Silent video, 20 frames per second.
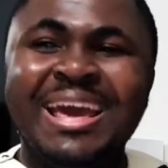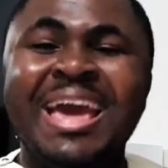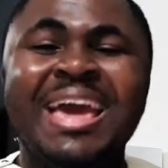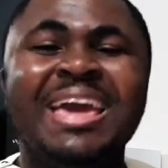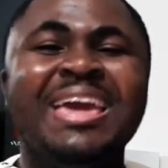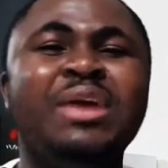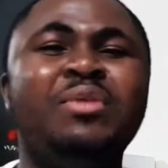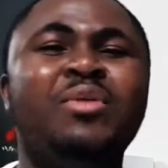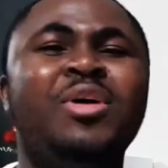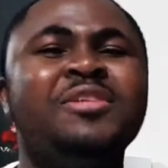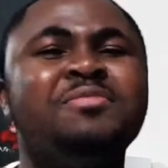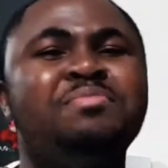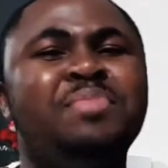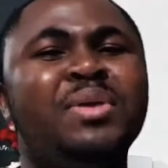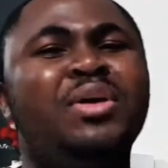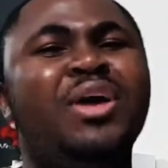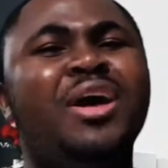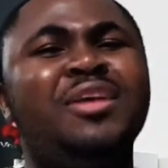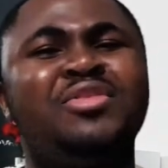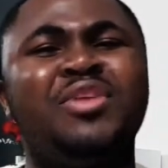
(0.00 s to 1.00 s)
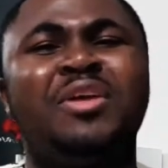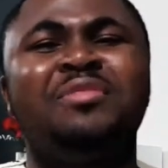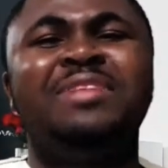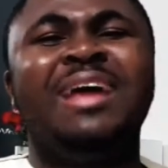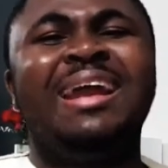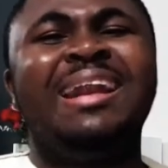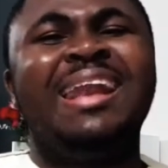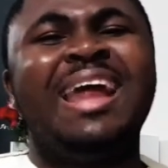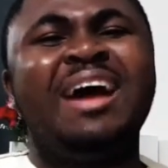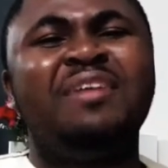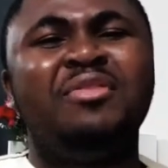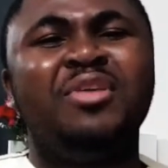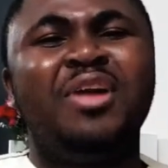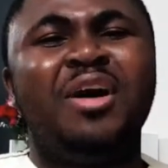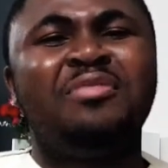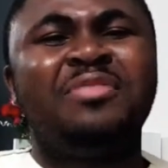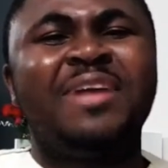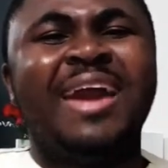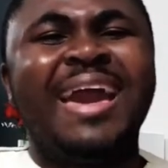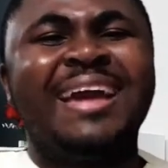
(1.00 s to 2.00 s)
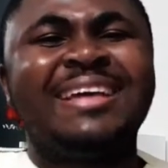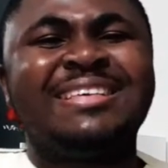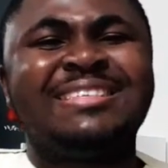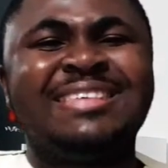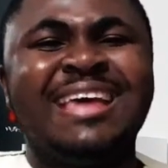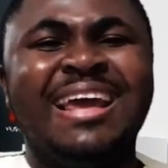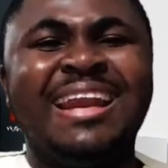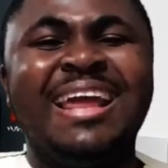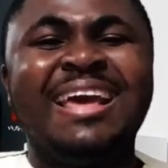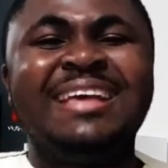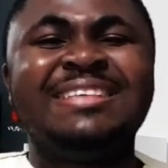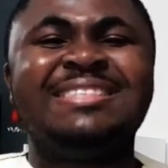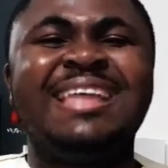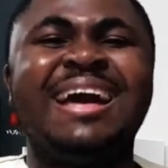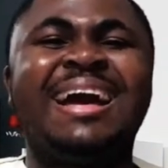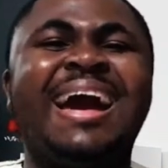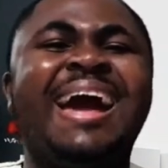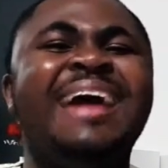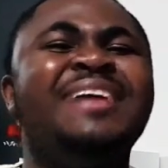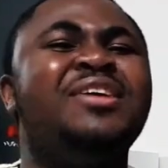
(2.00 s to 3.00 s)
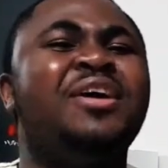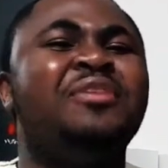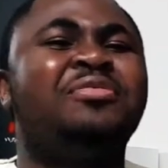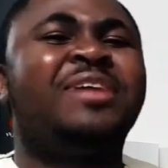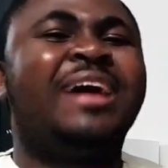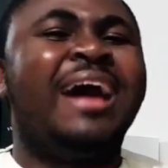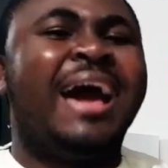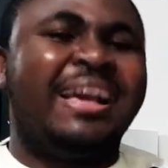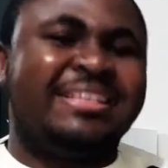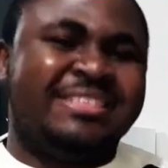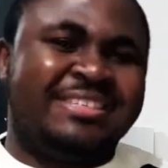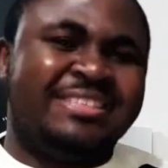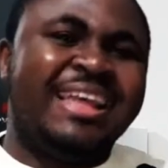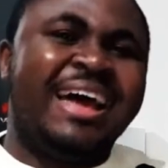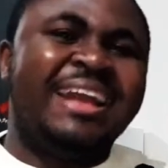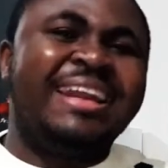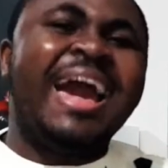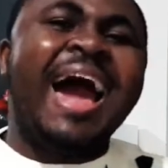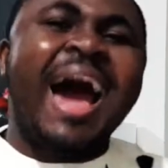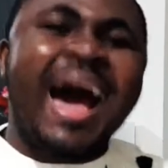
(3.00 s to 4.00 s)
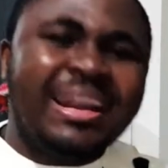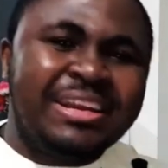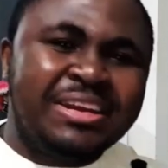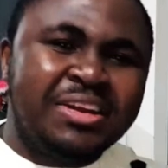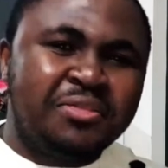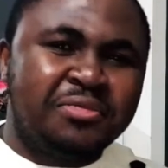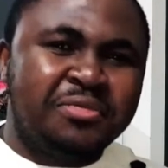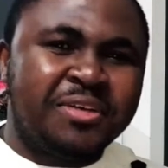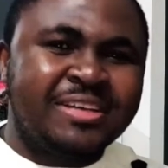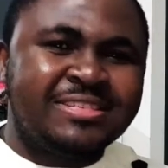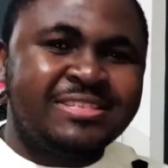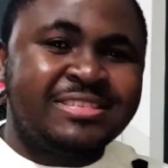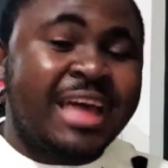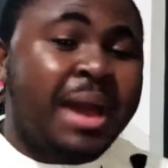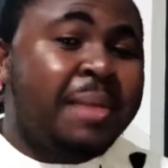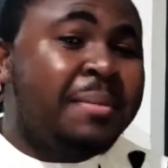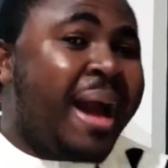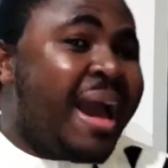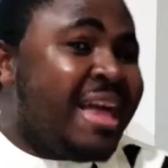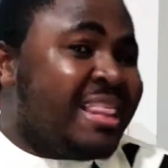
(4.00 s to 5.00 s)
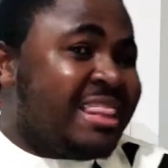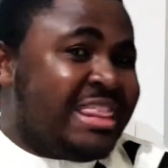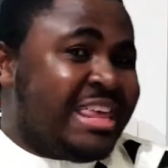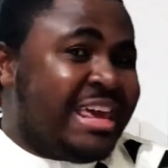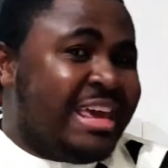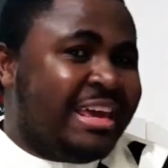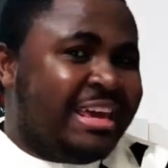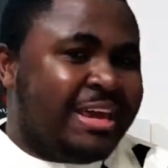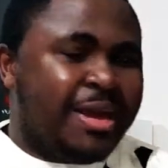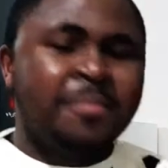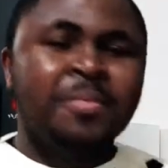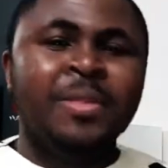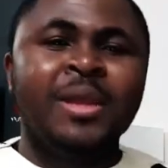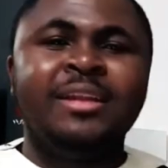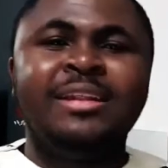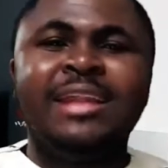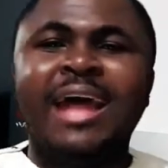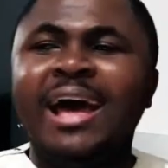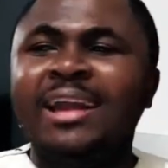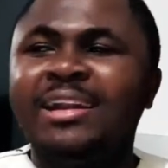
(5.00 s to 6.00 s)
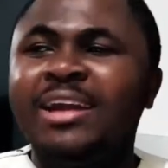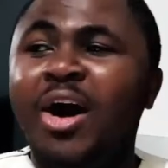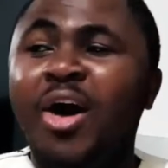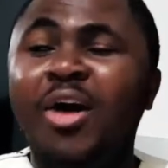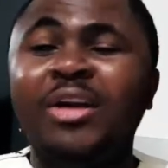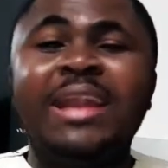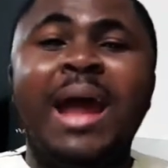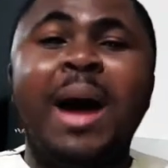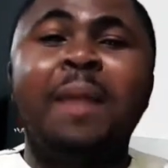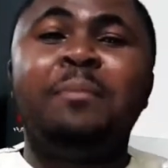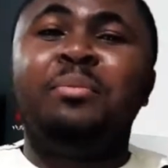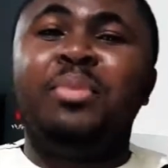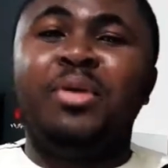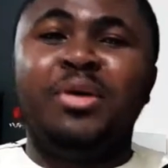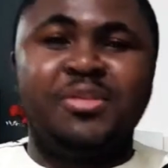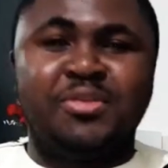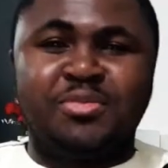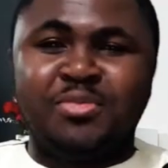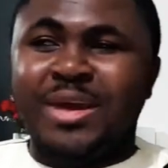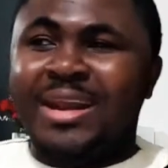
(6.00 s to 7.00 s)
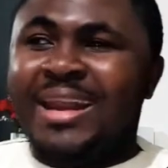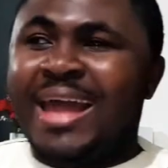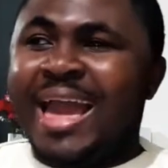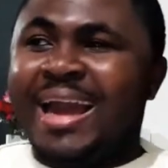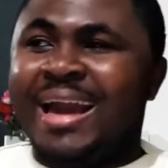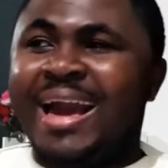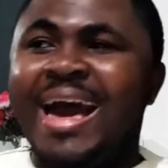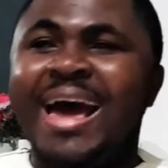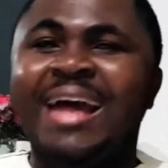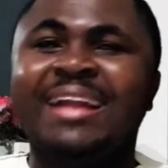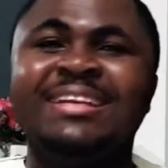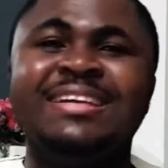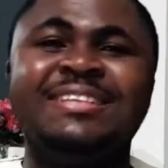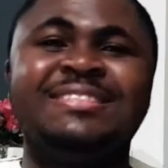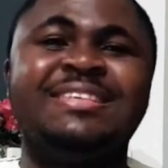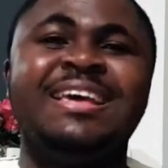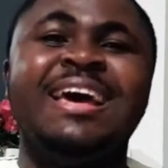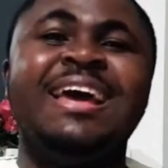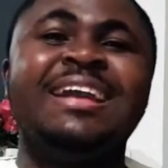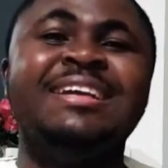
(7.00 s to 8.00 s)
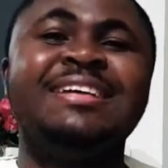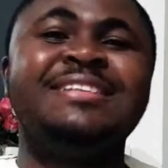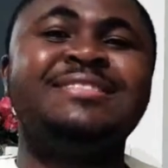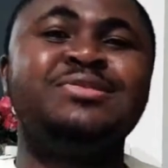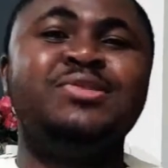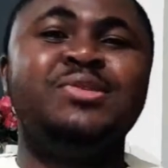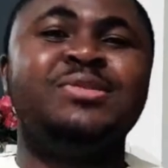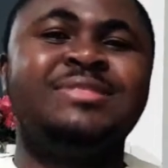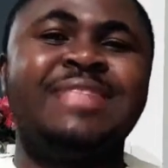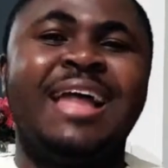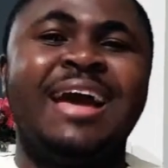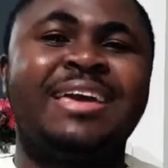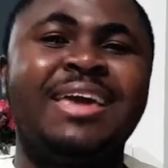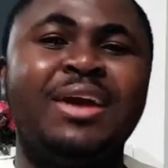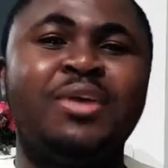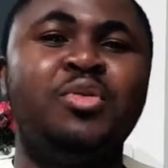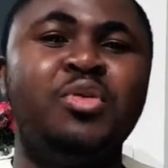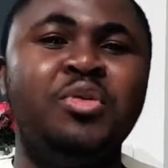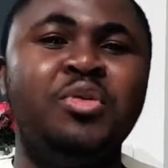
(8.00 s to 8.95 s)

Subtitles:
It was because of the level of excellence, the kind of catch that they had the first time. I think that other boats were like, this looks like a good